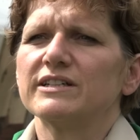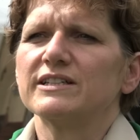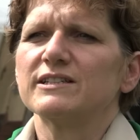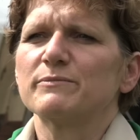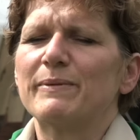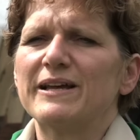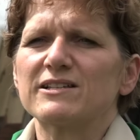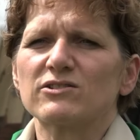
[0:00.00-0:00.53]

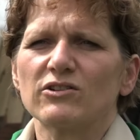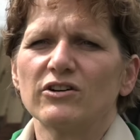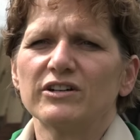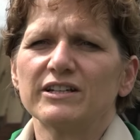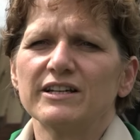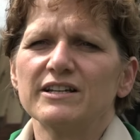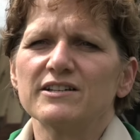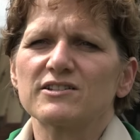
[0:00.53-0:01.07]
is based
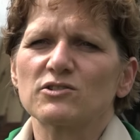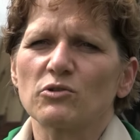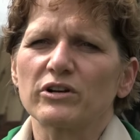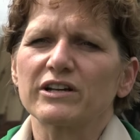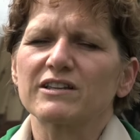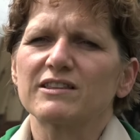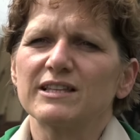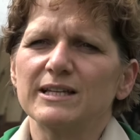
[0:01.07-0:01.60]
on a
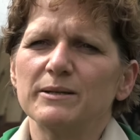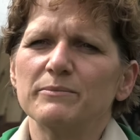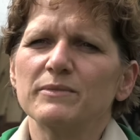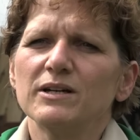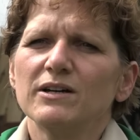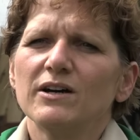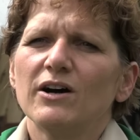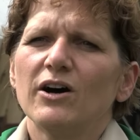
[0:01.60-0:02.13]
historic theme
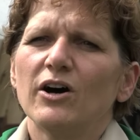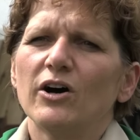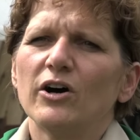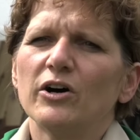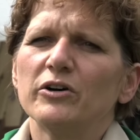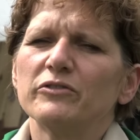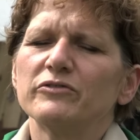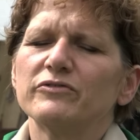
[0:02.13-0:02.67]

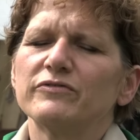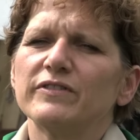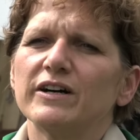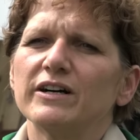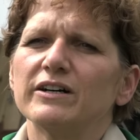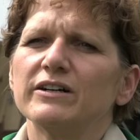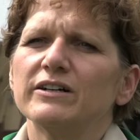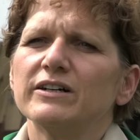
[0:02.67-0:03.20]
of
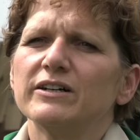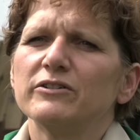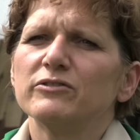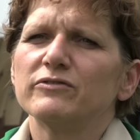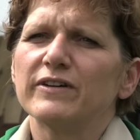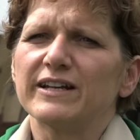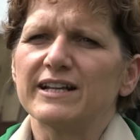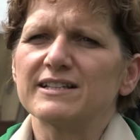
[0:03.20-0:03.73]
uh,
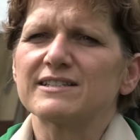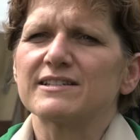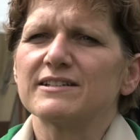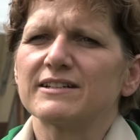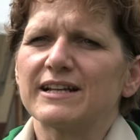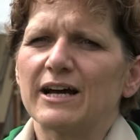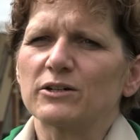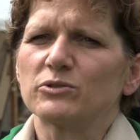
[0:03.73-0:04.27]
Ferenc
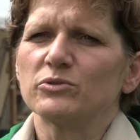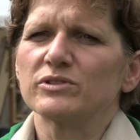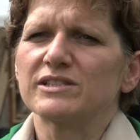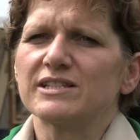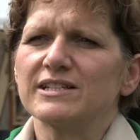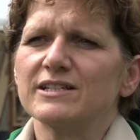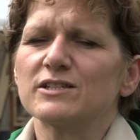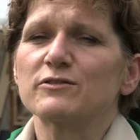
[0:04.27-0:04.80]

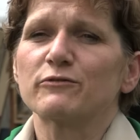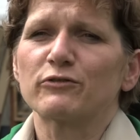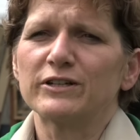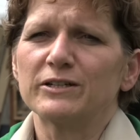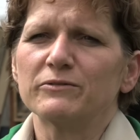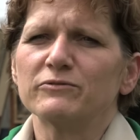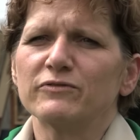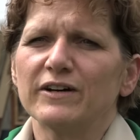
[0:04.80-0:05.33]
Rákóczi's
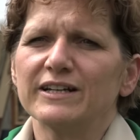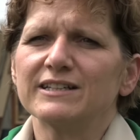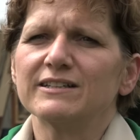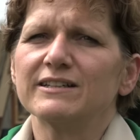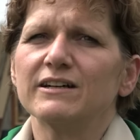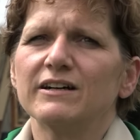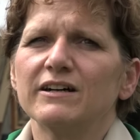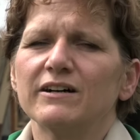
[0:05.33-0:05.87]
freedom fight
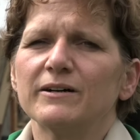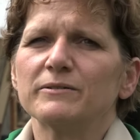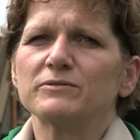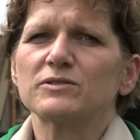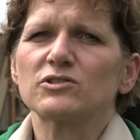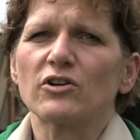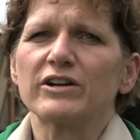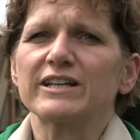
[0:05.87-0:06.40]
uh,
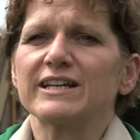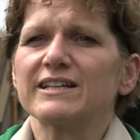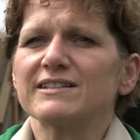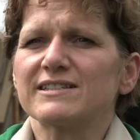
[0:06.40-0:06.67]
starting in